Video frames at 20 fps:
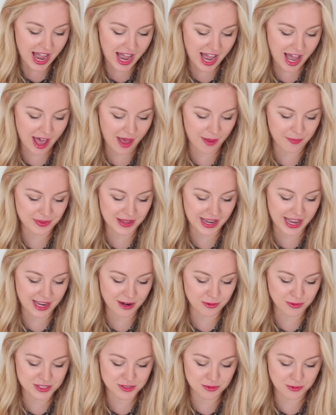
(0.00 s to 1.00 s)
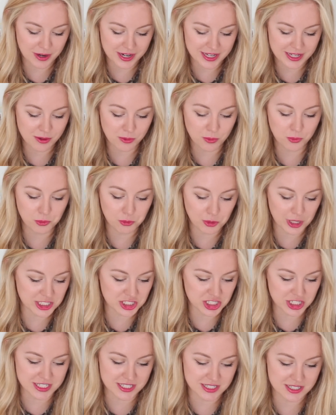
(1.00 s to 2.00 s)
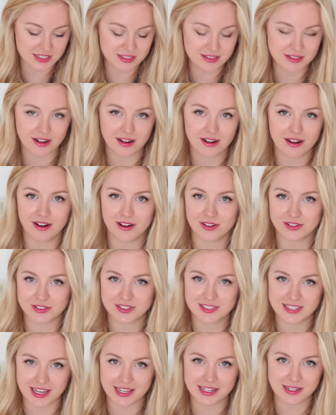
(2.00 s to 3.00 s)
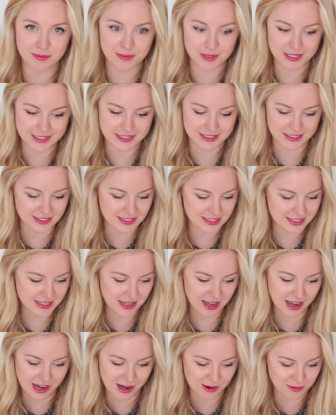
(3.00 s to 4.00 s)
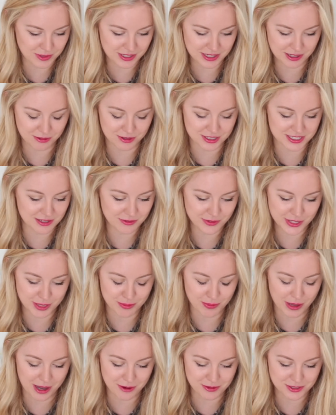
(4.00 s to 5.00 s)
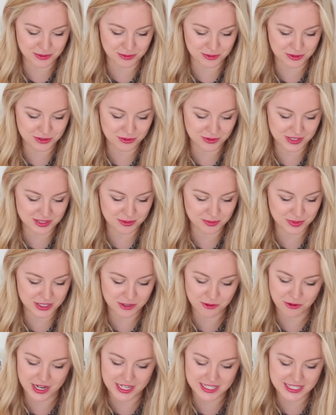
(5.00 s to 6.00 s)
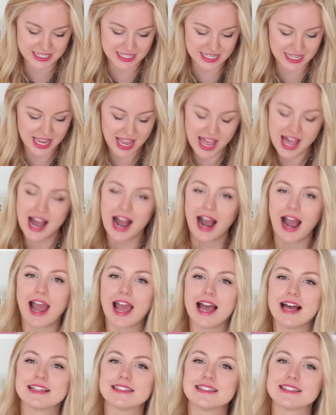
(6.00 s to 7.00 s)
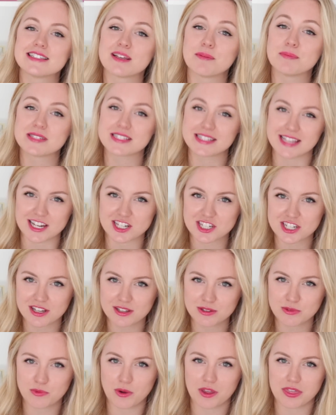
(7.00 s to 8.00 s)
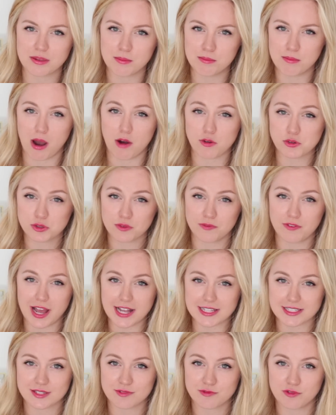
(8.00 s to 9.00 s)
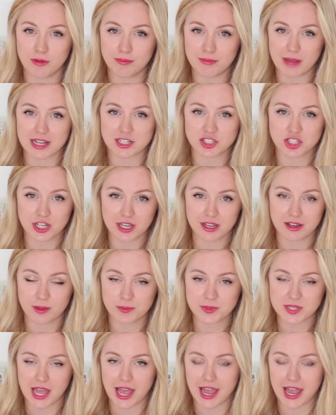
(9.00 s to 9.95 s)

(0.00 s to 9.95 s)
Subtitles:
I was wearing wedges on a daily basis when I was living in Paris, which was a bit crazy. I had this obsession with the mouse flats from Marc Jacobs.